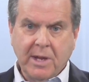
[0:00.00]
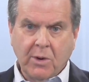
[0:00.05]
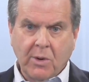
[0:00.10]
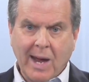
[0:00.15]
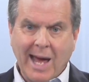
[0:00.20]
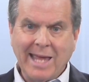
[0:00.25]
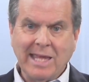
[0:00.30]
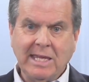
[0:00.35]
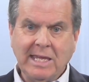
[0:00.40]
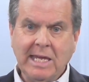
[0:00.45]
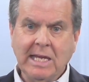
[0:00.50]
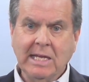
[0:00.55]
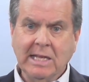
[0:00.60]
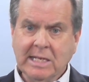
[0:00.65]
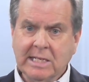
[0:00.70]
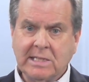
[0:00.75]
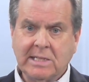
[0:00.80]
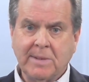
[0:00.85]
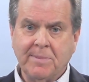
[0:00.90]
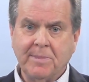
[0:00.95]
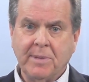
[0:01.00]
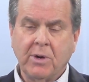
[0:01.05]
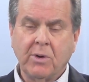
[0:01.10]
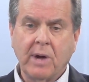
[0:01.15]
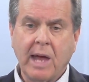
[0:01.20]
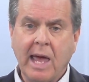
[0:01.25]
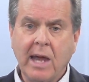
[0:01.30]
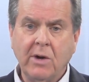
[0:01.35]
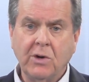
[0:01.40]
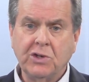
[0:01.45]
their idealism,
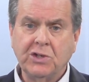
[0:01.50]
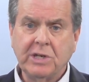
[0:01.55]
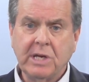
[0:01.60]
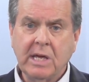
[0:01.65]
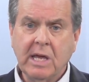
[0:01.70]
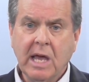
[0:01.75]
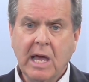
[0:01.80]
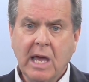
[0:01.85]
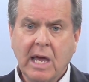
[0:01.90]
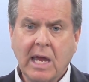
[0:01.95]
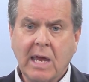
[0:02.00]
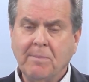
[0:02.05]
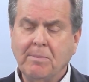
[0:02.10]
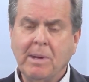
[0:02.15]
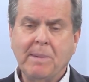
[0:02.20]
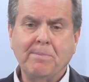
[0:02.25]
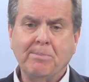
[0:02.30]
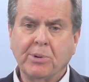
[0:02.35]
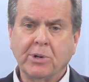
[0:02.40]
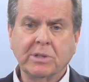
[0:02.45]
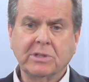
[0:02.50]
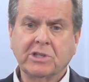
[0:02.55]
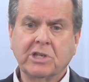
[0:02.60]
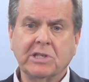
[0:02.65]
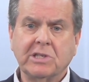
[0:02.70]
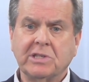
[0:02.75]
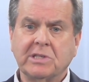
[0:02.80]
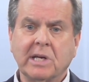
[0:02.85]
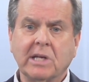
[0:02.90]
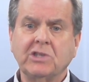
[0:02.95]
their energy can be put
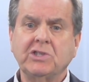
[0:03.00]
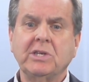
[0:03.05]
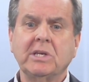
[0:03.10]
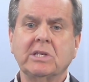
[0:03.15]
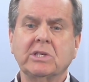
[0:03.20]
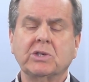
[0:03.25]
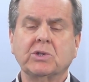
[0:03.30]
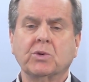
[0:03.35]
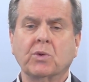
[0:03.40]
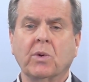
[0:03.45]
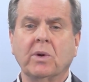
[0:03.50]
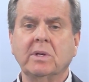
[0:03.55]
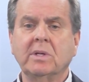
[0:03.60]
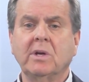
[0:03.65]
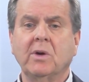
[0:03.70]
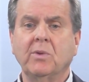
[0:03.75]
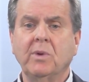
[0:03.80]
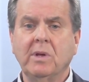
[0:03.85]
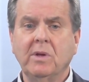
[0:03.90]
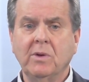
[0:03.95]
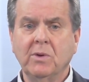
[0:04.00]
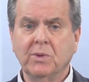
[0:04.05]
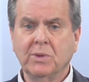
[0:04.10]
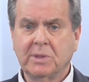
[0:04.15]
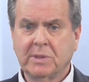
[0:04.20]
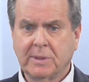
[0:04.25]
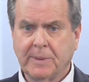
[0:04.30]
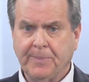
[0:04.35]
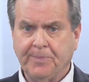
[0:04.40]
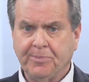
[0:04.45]
to such extraordinary
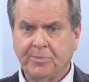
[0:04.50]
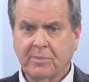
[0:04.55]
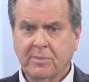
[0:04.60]
use.